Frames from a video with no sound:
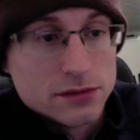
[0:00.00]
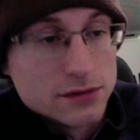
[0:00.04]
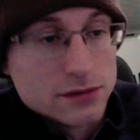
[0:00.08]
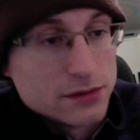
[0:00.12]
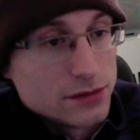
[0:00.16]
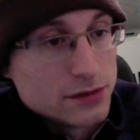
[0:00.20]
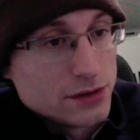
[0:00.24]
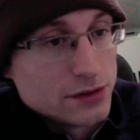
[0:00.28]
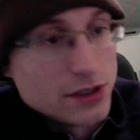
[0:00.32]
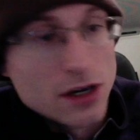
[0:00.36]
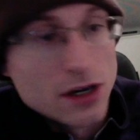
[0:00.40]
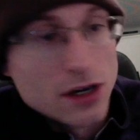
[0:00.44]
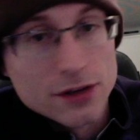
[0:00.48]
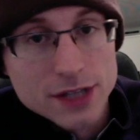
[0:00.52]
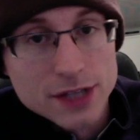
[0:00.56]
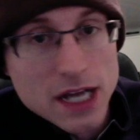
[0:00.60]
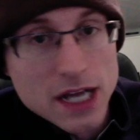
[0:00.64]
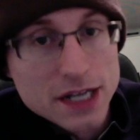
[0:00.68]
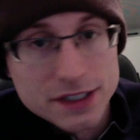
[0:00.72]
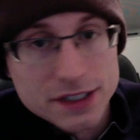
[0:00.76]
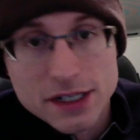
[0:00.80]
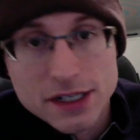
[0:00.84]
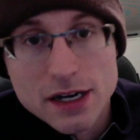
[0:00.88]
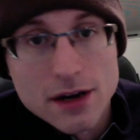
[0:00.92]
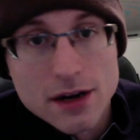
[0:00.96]
Y'all
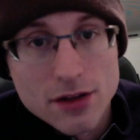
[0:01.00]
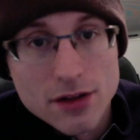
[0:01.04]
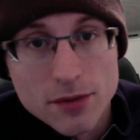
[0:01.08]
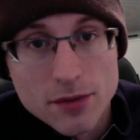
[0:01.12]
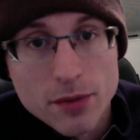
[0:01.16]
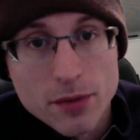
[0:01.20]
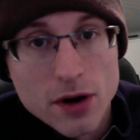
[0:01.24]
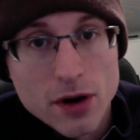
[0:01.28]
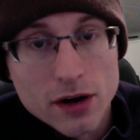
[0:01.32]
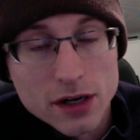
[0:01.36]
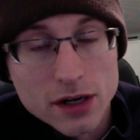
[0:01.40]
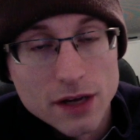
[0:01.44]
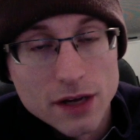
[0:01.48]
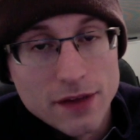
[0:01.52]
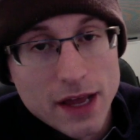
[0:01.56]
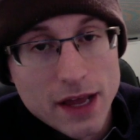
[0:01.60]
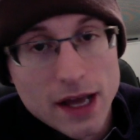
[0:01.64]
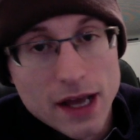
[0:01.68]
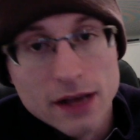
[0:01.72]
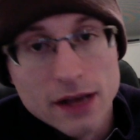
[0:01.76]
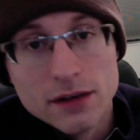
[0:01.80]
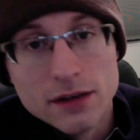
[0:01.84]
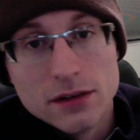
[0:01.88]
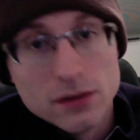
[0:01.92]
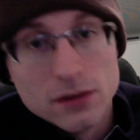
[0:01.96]
knocked it out of the park on
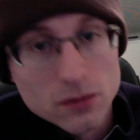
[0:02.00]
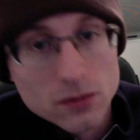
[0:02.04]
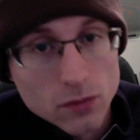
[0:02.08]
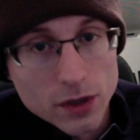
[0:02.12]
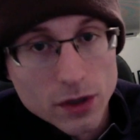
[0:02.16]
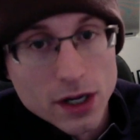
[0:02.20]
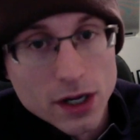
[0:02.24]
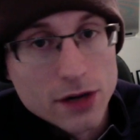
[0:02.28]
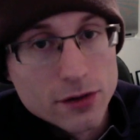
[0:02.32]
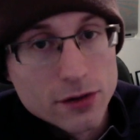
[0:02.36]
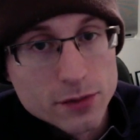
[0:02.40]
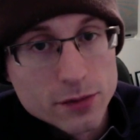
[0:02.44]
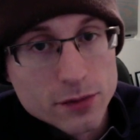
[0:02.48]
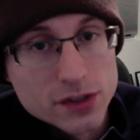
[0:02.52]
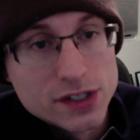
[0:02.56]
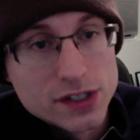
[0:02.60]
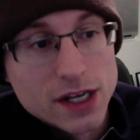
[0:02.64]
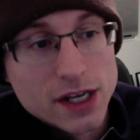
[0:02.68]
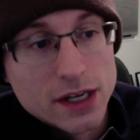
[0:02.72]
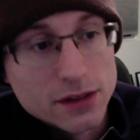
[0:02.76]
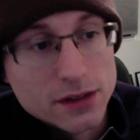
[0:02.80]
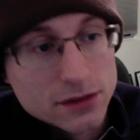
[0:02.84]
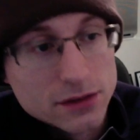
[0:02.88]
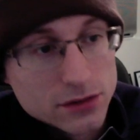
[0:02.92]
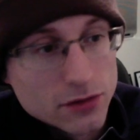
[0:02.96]
that.
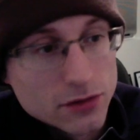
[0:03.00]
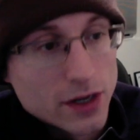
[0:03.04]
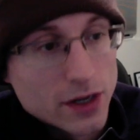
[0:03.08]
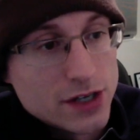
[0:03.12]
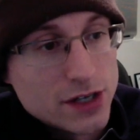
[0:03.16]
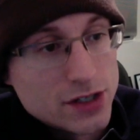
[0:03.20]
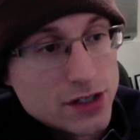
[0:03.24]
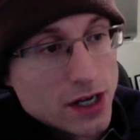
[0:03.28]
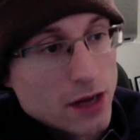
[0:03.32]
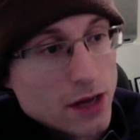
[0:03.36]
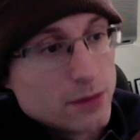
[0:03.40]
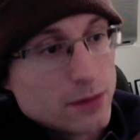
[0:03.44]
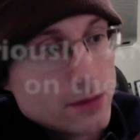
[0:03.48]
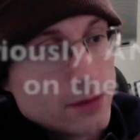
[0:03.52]
100%. Great job.